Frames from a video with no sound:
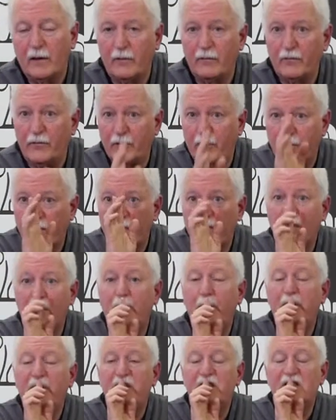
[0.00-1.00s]

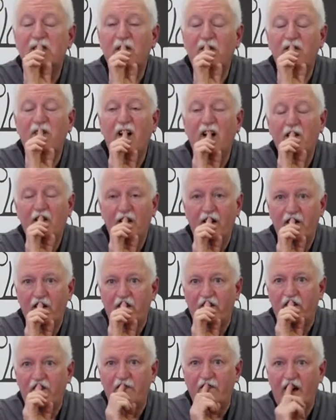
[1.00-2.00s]
vertical piece of
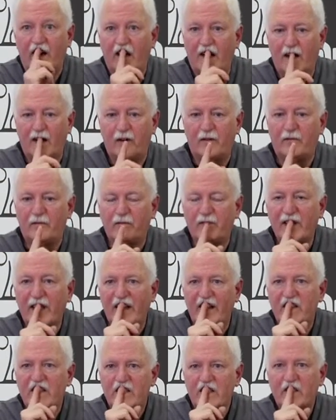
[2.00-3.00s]

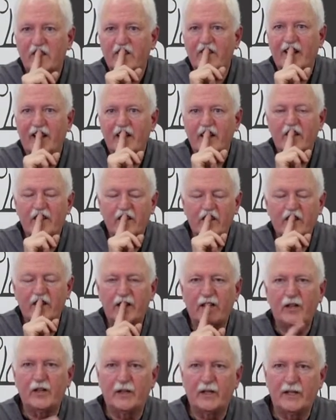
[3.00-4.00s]
flesh right in through
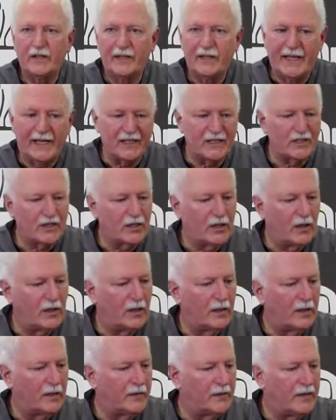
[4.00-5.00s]
here, and that's
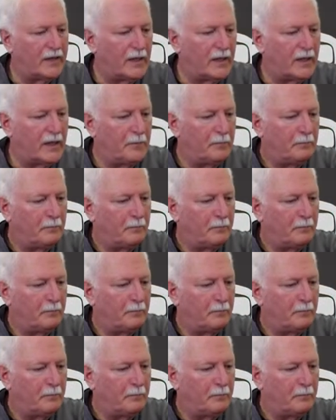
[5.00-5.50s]
called the